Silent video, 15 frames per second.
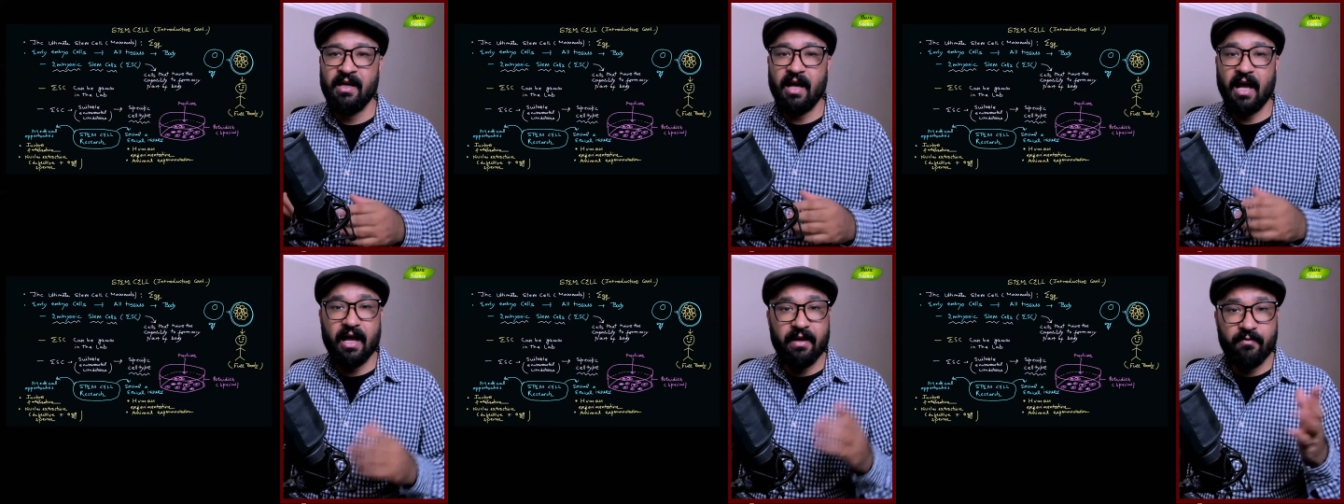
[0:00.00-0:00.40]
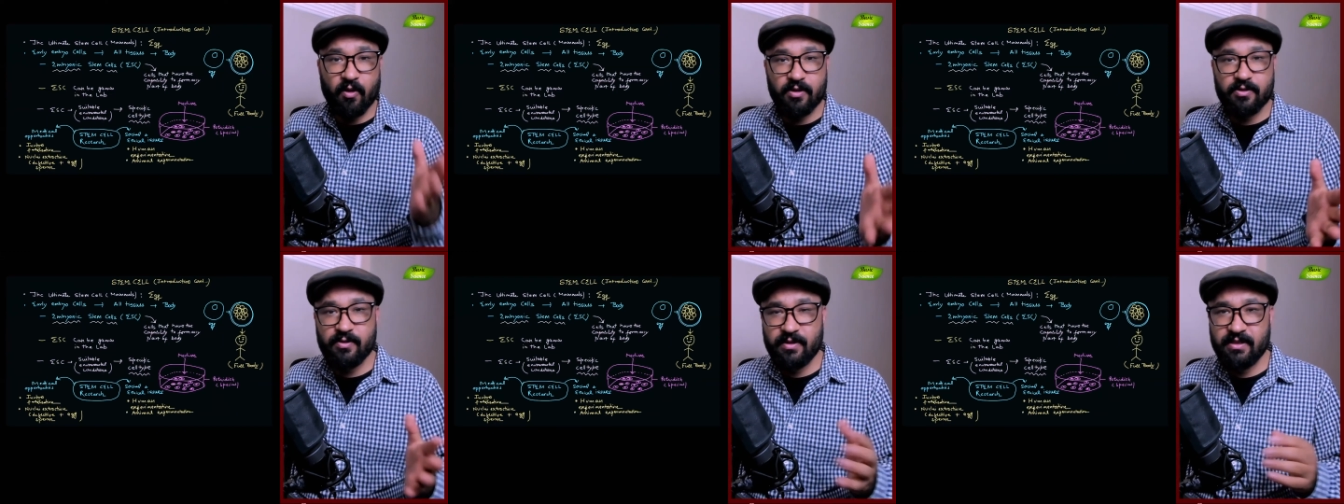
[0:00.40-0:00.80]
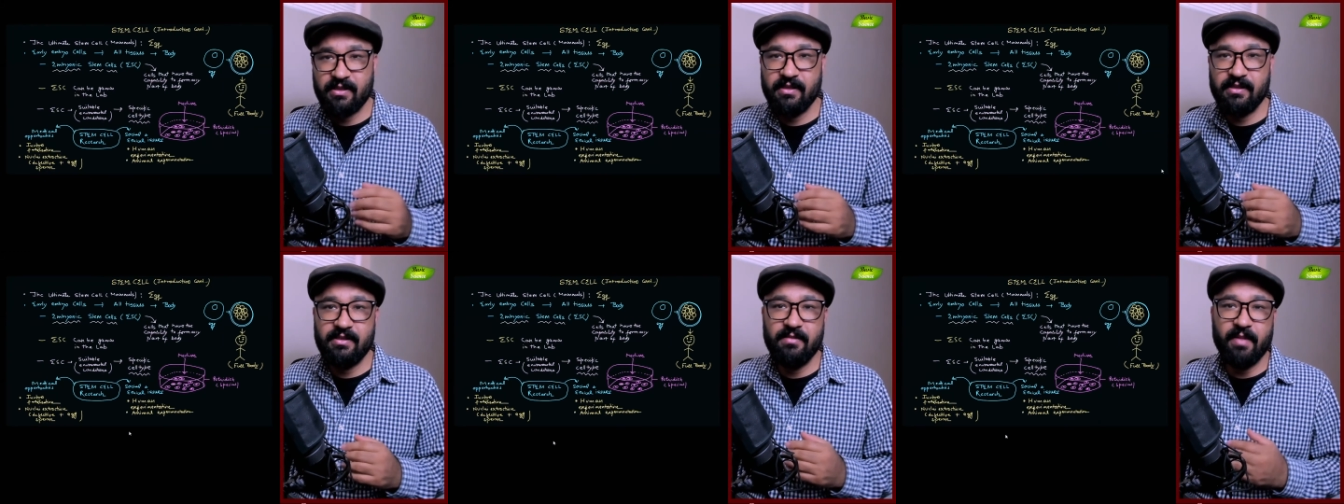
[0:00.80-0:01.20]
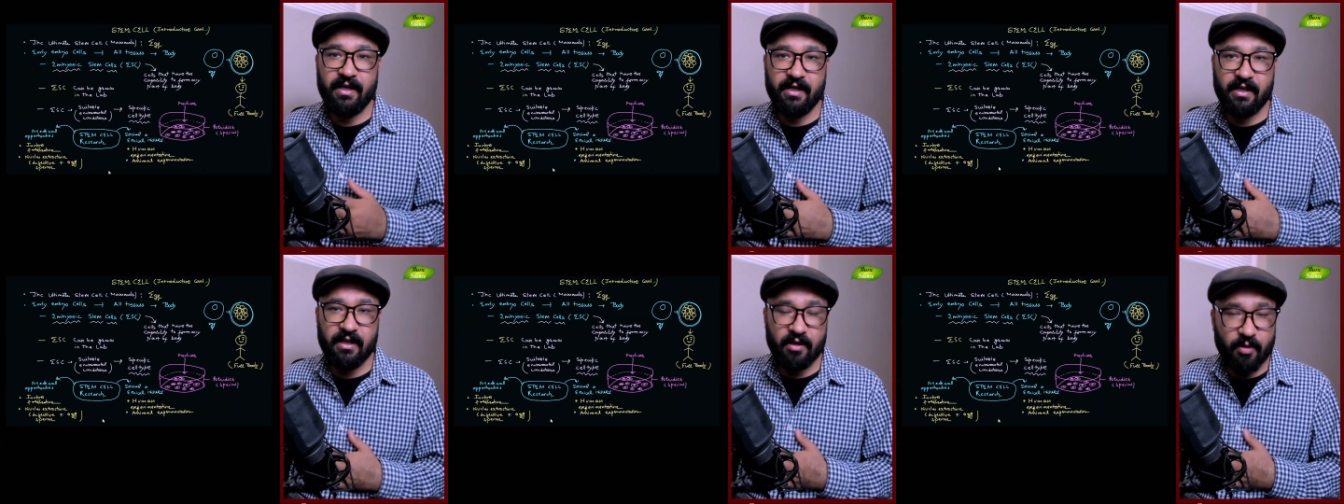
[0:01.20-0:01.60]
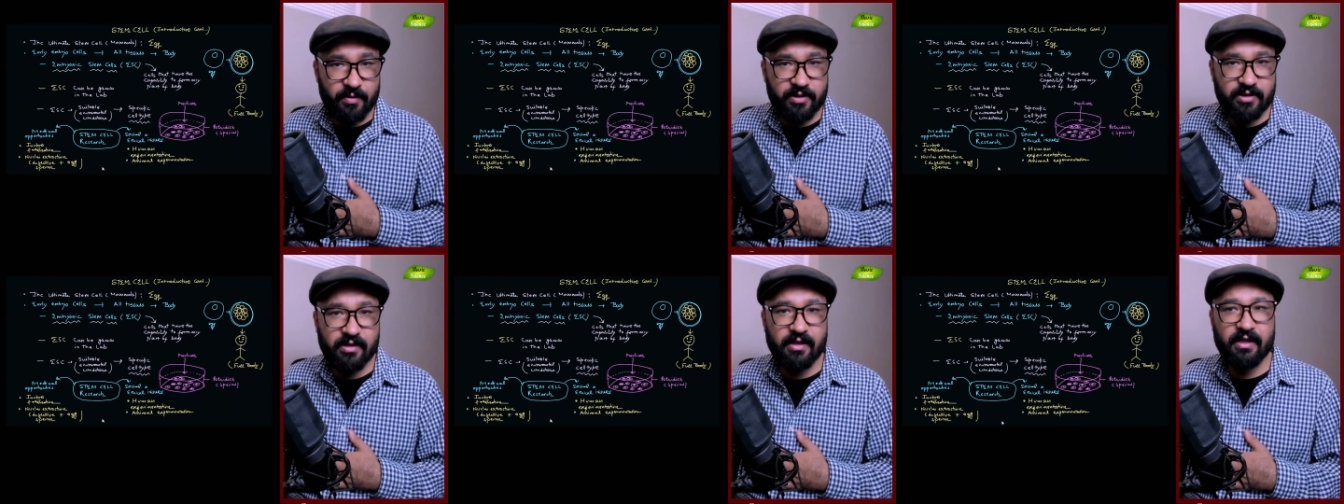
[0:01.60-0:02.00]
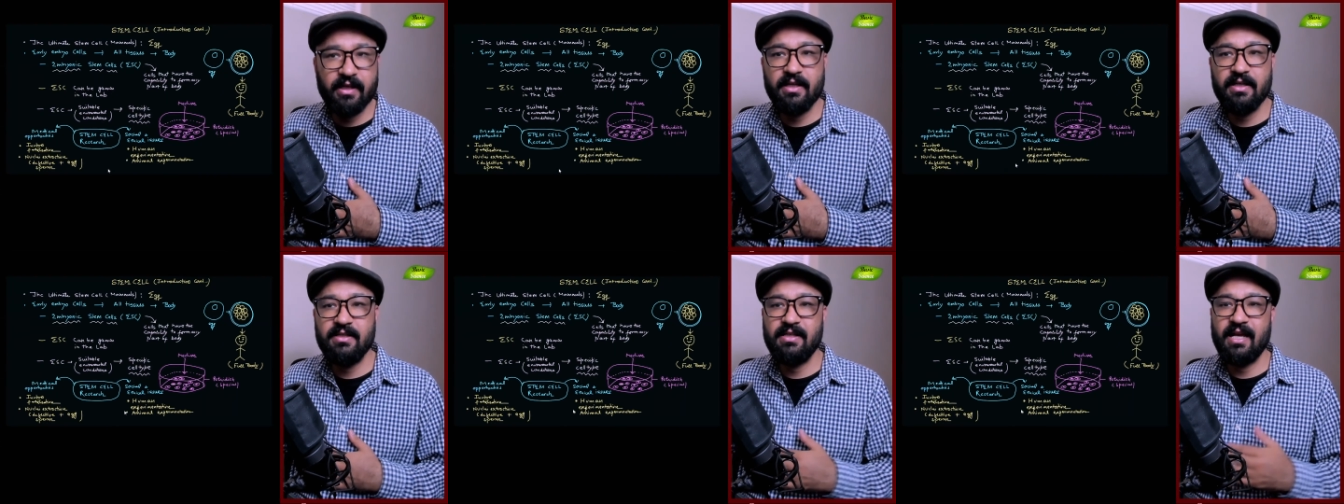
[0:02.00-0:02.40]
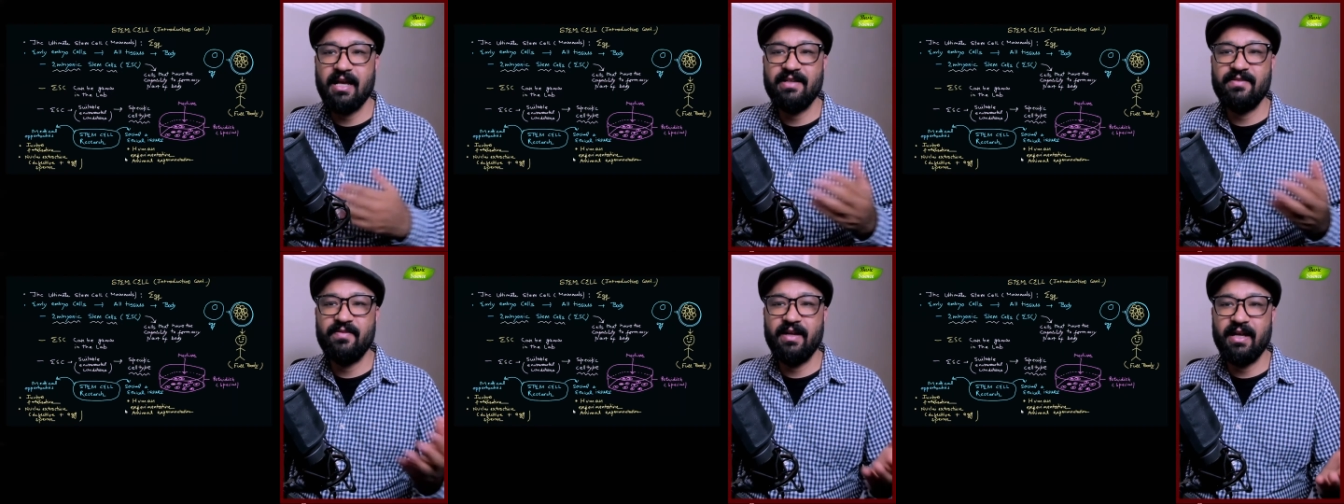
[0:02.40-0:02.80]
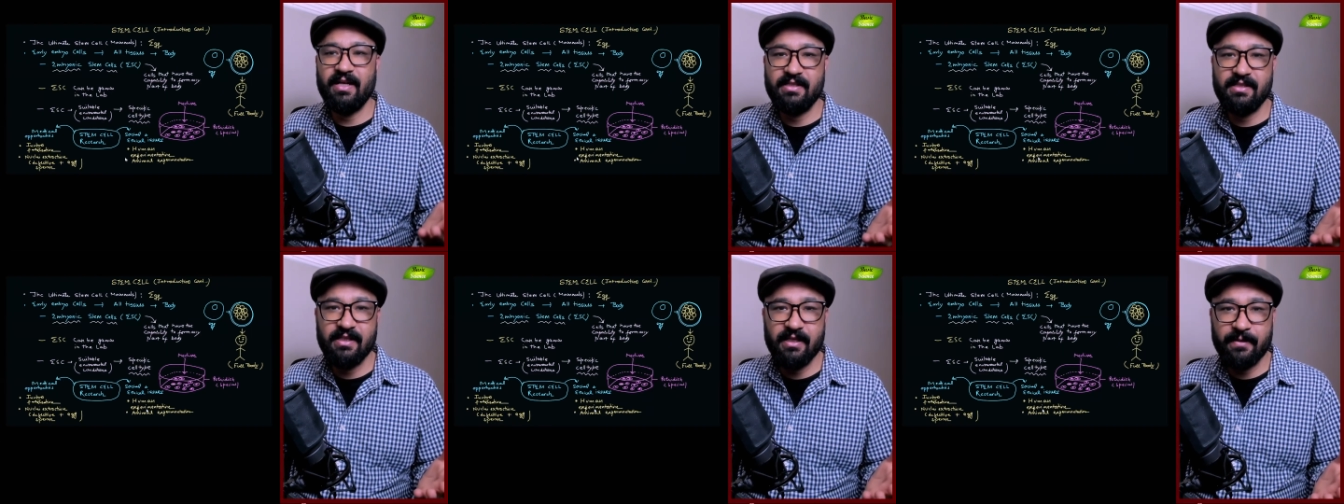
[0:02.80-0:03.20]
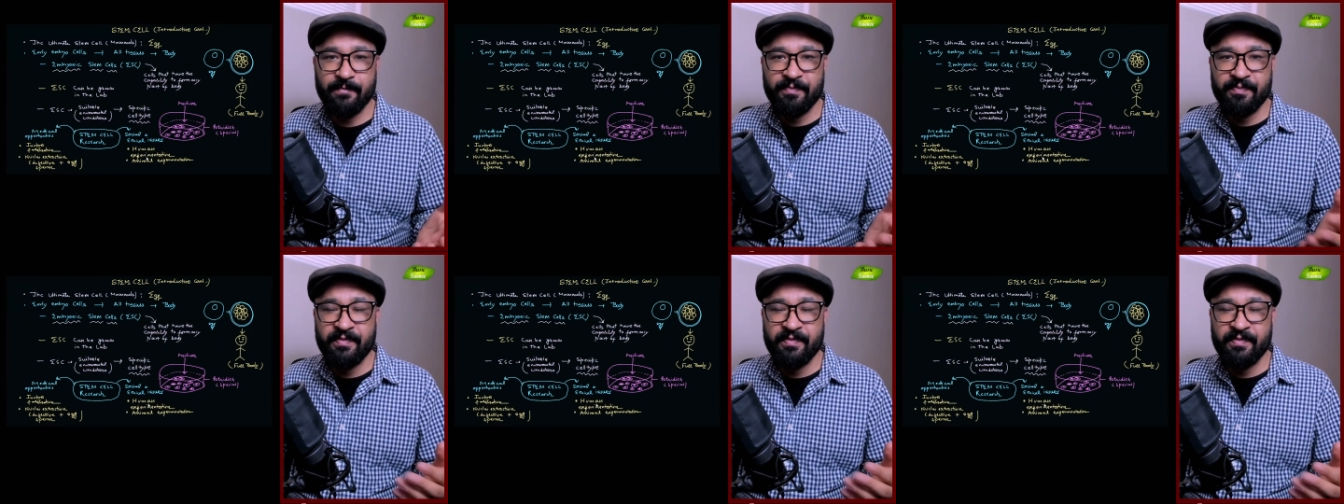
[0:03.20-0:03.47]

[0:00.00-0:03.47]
I have also discussed the medical opportunities as well as the